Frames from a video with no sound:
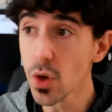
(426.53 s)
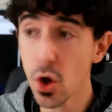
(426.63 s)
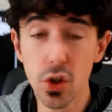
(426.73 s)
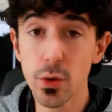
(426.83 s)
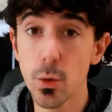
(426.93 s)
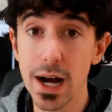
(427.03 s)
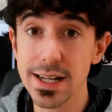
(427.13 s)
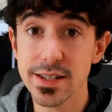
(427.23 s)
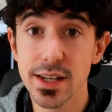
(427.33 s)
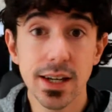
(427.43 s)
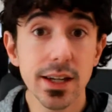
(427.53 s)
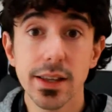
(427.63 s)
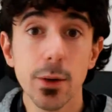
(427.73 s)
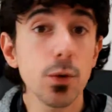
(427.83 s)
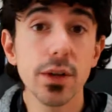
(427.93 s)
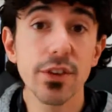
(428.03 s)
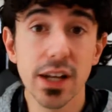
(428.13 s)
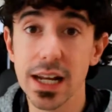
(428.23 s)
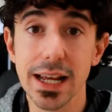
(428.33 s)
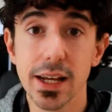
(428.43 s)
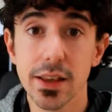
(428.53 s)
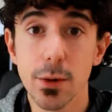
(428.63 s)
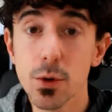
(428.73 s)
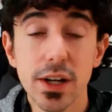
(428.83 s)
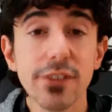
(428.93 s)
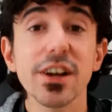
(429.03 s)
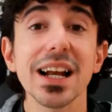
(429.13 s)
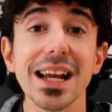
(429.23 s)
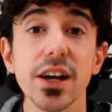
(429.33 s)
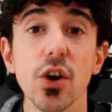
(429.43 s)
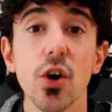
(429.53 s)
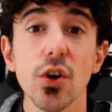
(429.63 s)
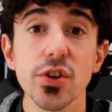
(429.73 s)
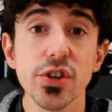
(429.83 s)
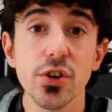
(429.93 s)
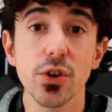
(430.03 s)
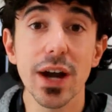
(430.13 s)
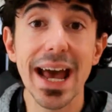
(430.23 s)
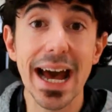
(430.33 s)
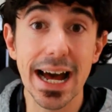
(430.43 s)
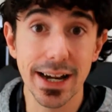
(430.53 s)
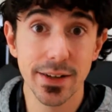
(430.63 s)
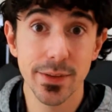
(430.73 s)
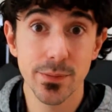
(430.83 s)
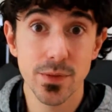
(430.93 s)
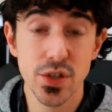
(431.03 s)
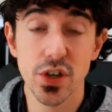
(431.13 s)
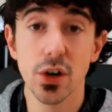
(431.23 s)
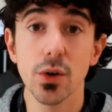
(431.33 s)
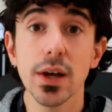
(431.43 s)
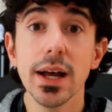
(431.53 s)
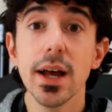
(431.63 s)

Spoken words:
Otherwise, they wouldn't even click on your ad. So